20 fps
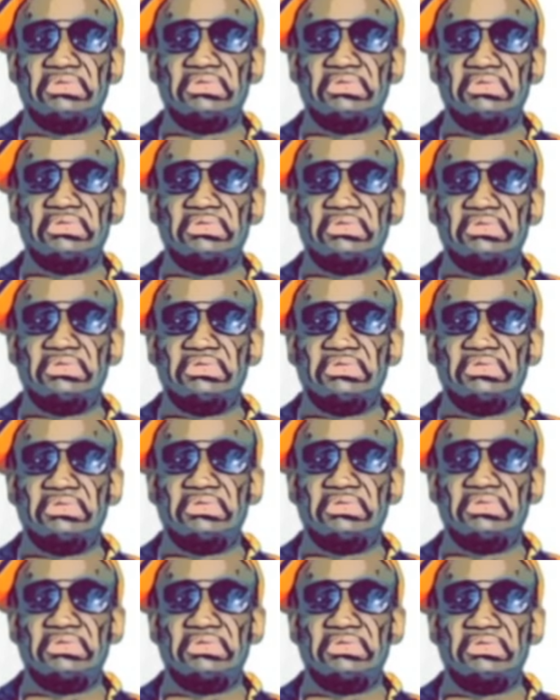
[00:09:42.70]

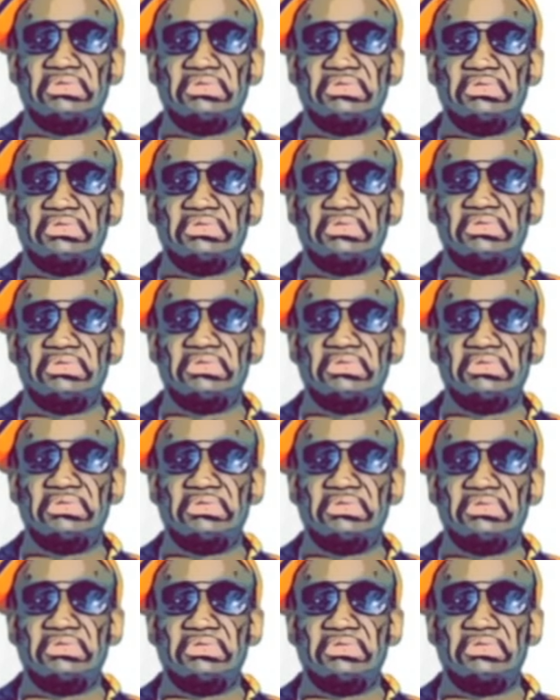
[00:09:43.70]

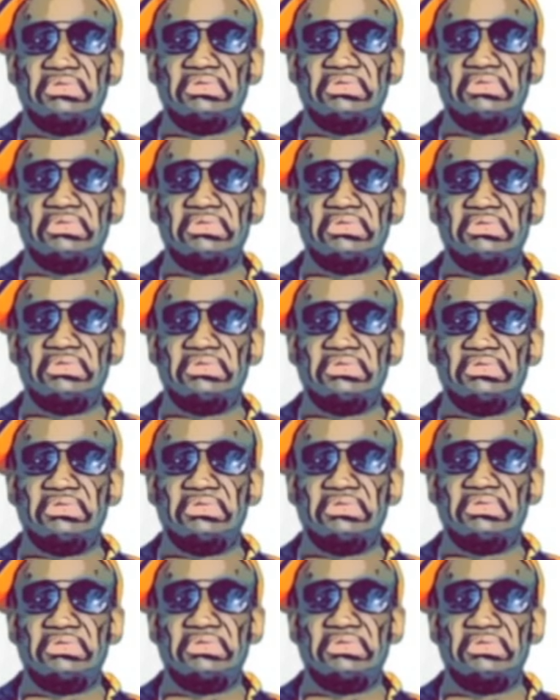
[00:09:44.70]

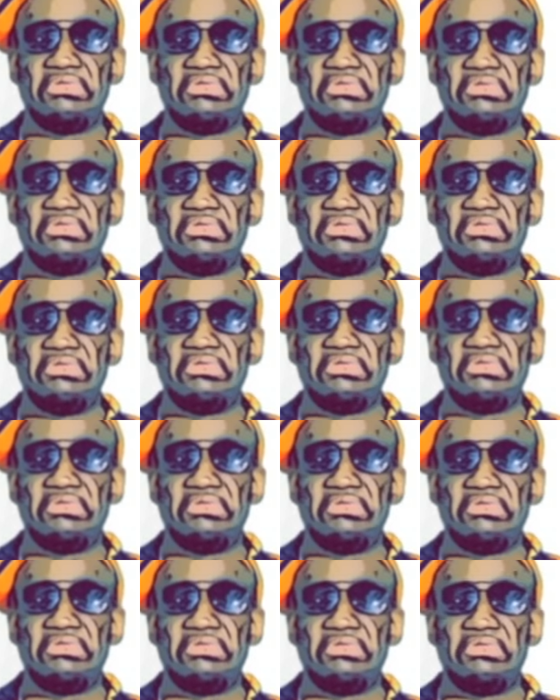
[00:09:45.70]

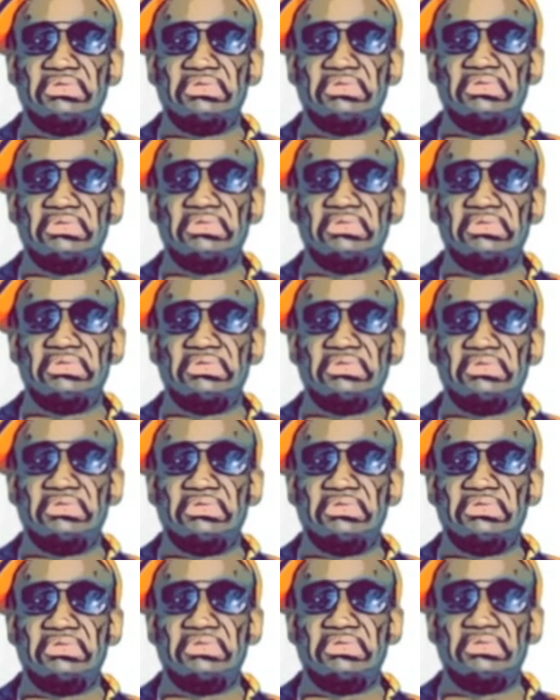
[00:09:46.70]

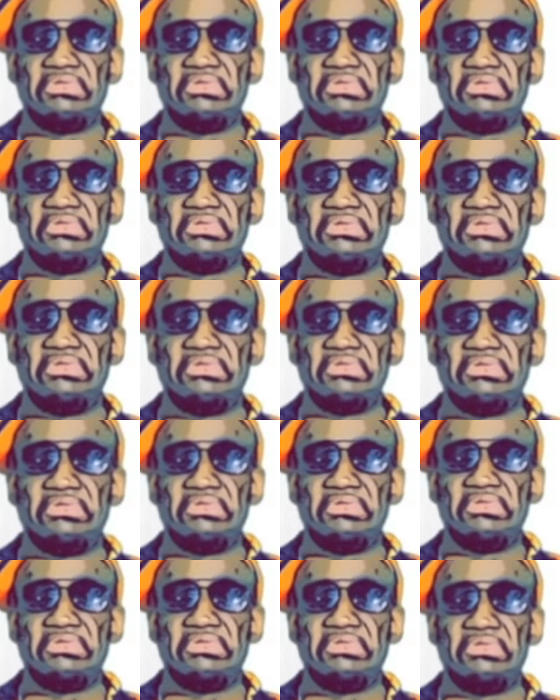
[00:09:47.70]

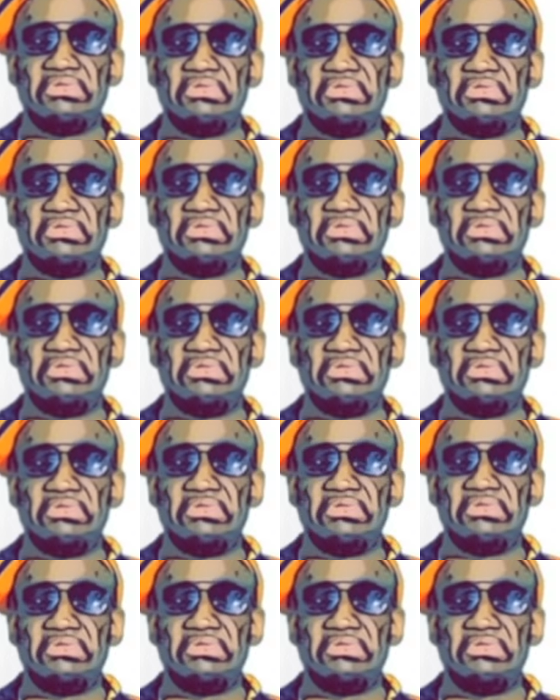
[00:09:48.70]

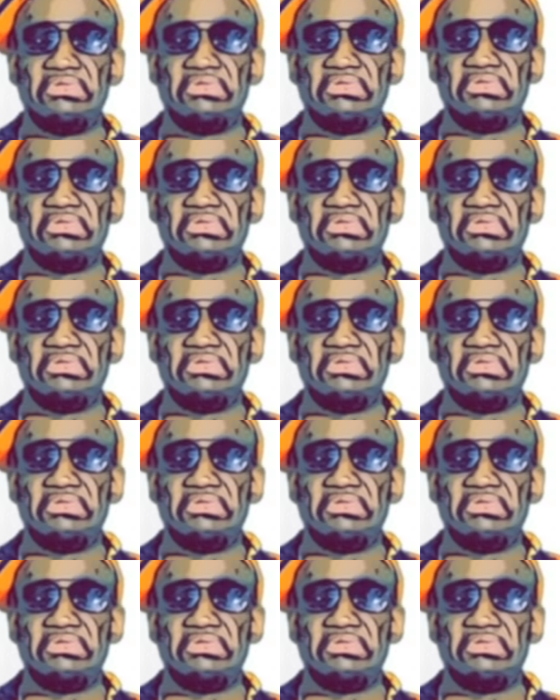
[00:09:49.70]
The person shown says nothing.